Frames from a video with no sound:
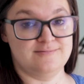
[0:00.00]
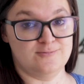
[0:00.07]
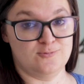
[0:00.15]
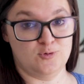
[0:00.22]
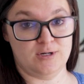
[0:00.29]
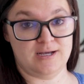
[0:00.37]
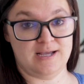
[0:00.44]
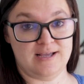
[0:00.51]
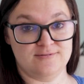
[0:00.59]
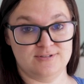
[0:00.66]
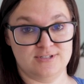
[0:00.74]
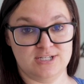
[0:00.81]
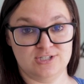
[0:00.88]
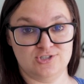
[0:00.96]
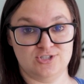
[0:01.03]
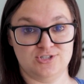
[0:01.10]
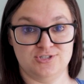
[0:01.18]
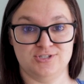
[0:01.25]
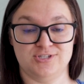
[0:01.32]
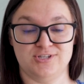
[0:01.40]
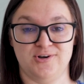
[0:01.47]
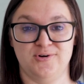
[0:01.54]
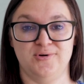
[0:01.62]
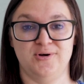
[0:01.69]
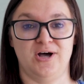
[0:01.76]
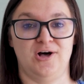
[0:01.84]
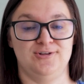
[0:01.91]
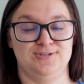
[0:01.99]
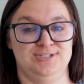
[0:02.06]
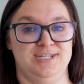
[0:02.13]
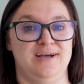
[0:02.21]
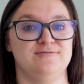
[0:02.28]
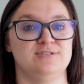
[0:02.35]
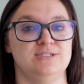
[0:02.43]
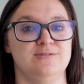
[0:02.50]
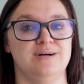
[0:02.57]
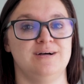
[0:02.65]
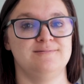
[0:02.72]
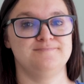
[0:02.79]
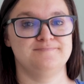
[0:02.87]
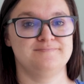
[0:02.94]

what I have stitched. So I'll just have to